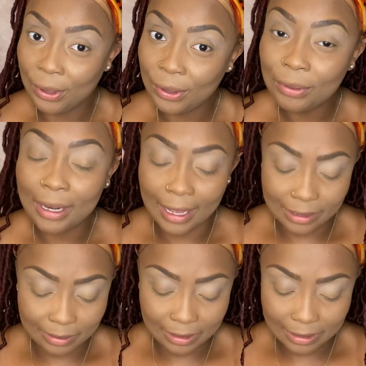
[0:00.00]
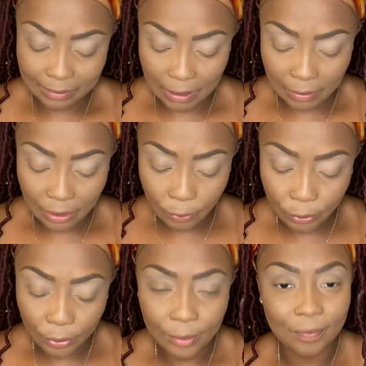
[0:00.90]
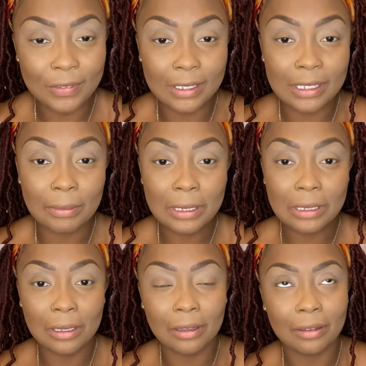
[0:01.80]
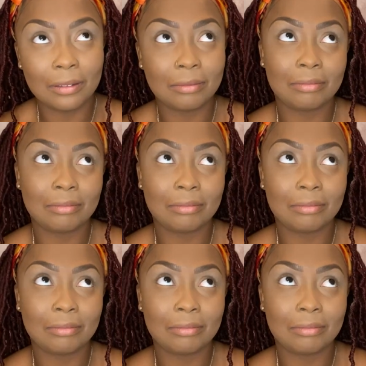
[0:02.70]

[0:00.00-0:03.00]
you would ask me this maybe 6 months ago,